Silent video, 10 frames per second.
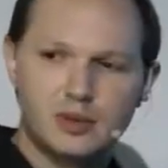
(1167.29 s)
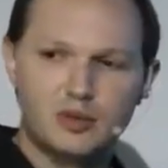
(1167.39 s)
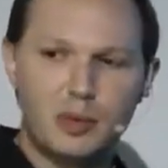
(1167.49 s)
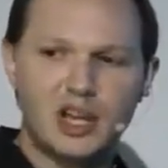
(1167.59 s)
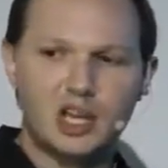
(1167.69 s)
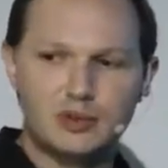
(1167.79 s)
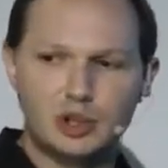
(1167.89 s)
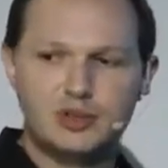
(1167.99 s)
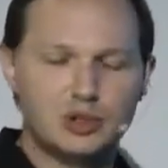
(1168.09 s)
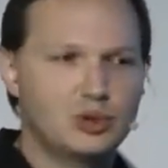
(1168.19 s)
We break up
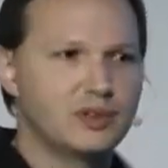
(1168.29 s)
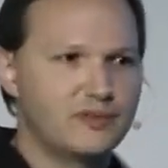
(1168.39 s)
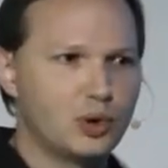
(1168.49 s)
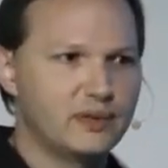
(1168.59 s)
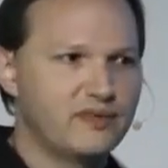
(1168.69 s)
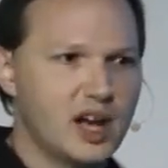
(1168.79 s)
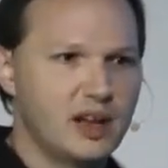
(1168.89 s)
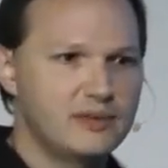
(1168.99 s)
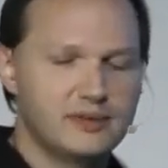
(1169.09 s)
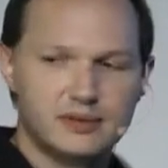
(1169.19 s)
group 2 into 4 and
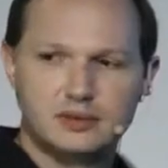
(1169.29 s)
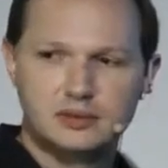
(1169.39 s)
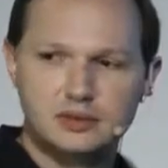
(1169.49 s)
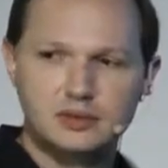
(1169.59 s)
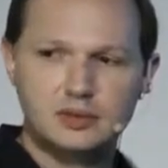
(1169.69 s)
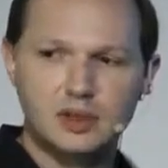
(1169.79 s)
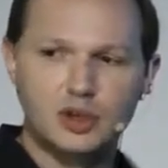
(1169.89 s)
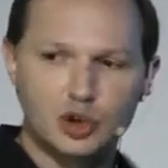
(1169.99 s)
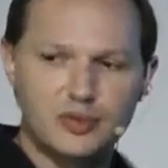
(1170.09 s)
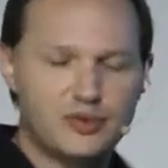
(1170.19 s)
5,
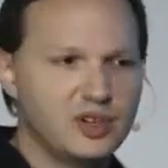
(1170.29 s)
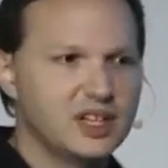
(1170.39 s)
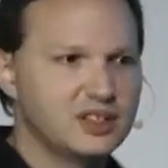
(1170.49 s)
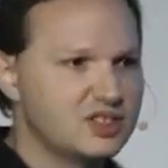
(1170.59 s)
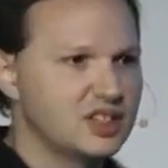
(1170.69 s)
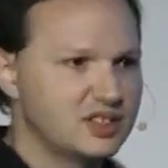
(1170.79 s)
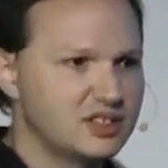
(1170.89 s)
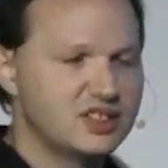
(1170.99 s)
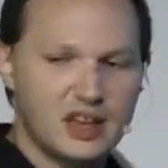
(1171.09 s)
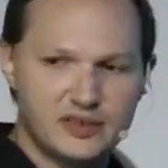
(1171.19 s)
group 3 into 6
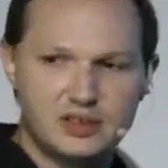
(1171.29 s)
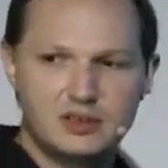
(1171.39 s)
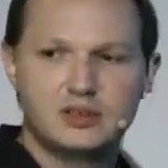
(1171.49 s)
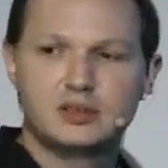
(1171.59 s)
and 7,